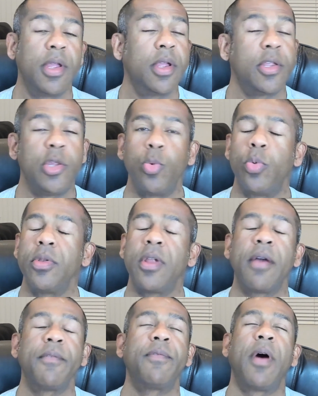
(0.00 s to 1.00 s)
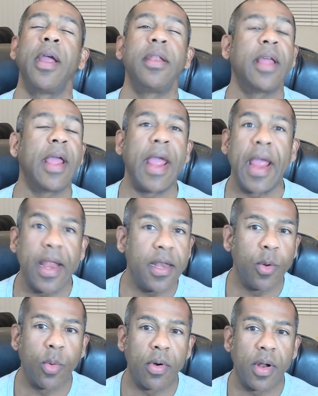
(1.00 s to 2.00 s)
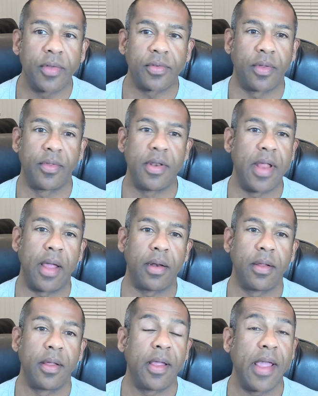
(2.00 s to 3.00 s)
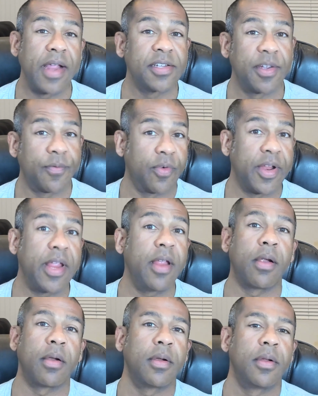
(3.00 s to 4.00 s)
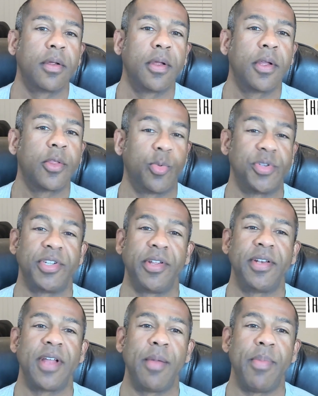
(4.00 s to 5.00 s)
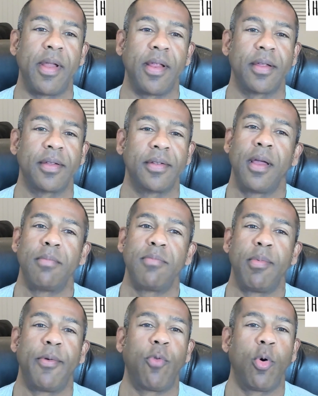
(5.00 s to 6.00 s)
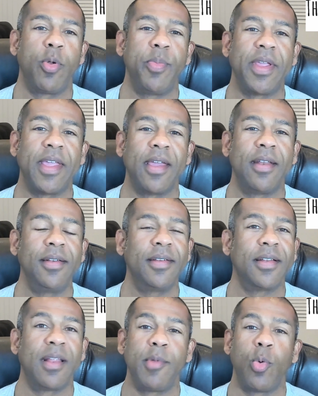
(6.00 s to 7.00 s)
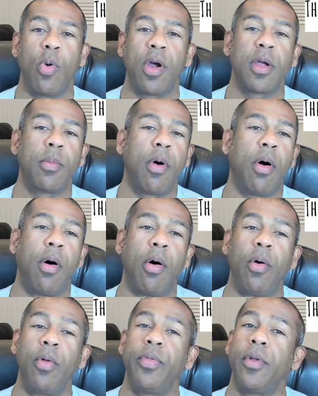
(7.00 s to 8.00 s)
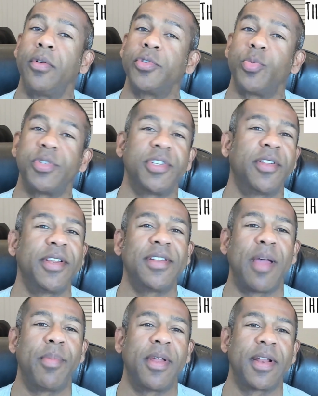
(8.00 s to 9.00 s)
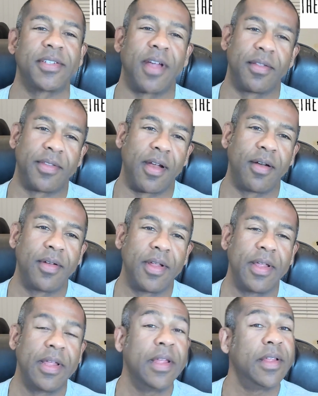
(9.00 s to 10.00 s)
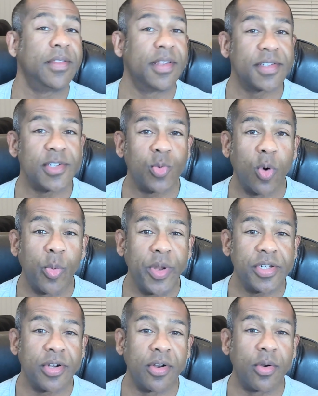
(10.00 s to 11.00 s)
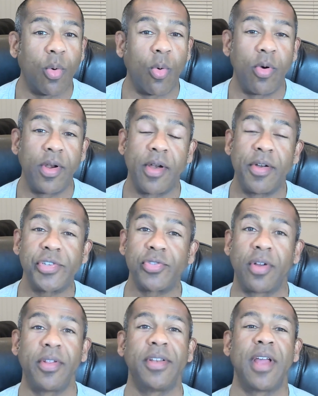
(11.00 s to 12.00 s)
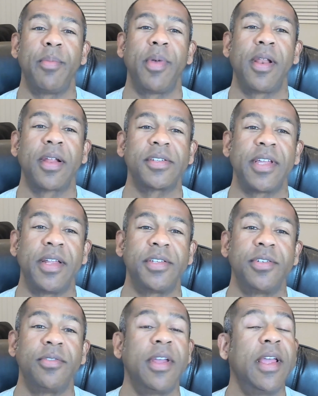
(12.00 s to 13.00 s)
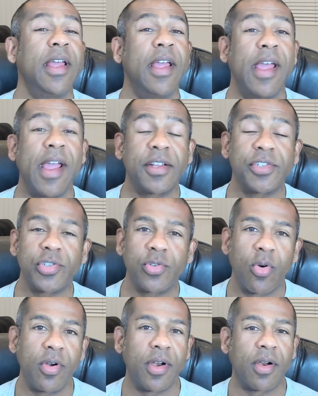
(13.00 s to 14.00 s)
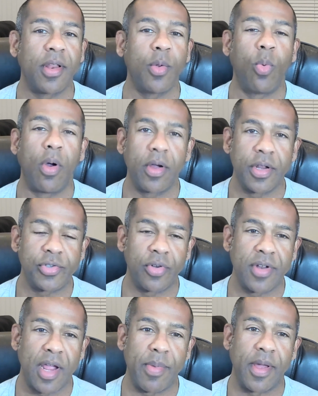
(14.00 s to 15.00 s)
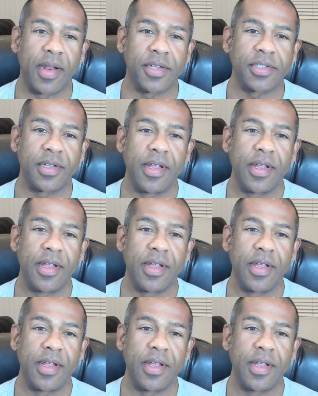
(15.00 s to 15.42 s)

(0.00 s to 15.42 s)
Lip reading: you will not find anywhere else on the net, except for here, the Resilient Diabetic. But before we begin, let me welcome all those resilient diabetics out there. This is where we turn ordinary struggling diabetics into extraordinarily well-controlled diabetics.